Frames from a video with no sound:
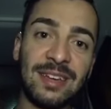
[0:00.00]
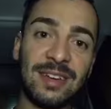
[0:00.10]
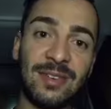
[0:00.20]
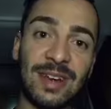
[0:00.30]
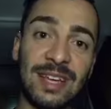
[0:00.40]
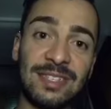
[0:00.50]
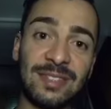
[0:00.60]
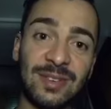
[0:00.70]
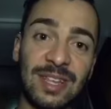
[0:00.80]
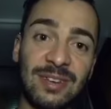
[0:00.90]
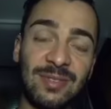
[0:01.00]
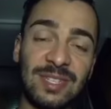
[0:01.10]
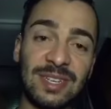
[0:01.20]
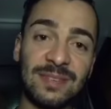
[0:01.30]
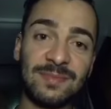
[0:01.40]
Alright, so that was
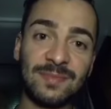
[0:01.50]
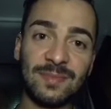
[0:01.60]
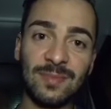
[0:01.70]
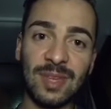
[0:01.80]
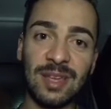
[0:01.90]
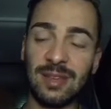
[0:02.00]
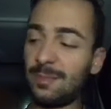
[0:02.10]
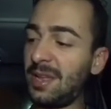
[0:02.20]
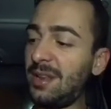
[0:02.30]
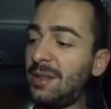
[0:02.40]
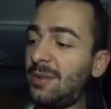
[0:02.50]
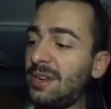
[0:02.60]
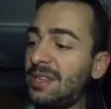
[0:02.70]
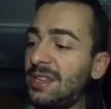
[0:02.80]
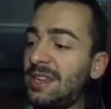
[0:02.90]
a bit
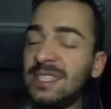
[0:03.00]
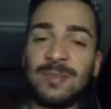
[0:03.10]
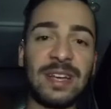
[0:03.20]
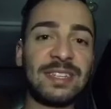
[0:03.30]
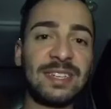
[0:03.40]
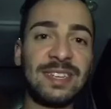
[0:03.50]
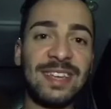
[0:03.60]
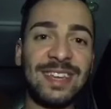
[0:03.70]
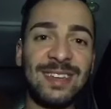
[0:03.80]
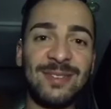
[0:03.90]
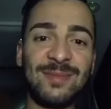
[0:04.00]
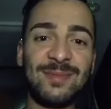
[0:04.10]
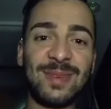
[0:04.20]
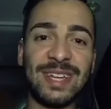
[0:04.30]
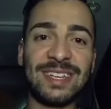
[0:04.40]
longer than I expected,
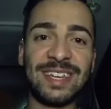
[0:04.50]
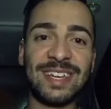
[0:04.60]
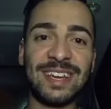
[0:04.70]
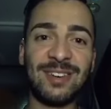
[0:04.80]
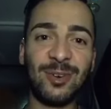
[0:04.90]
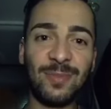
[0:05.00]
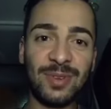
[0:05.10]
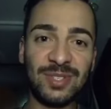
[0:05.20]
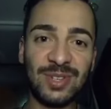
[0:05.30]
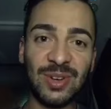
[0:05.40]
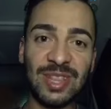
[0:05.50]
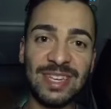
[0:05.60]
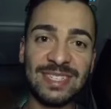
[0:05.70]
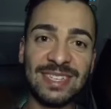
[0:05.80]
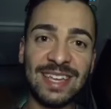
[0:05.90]
but I hope you enjoyed
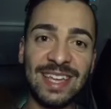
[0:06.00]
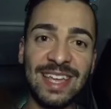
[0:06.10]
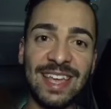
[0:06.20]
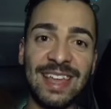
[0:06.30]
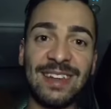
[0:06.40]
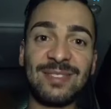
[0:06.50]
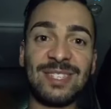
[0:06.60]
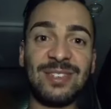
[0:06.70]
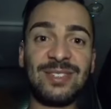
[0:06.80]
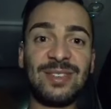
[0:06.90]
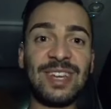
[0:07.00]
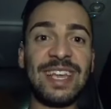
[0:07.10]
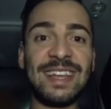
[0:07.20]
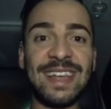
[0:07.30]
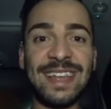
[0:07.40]
this, and I'll see you soon
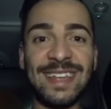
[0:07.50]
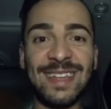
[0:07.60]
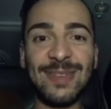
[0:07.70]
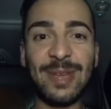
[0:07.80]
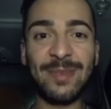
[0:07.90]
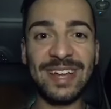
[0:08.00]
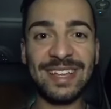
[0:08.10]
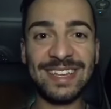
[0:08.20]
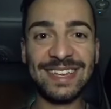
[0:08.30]
again. Bye bye.